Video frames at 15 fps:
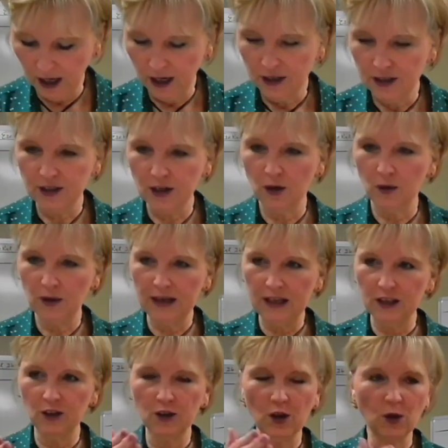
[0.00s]
So
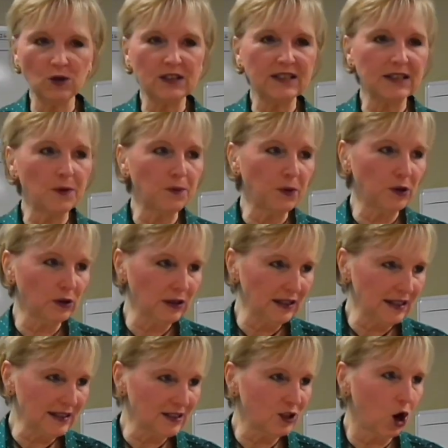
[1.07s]
those simple
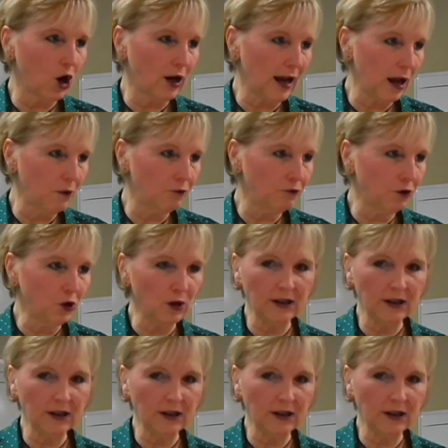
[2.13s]
lists are helpful.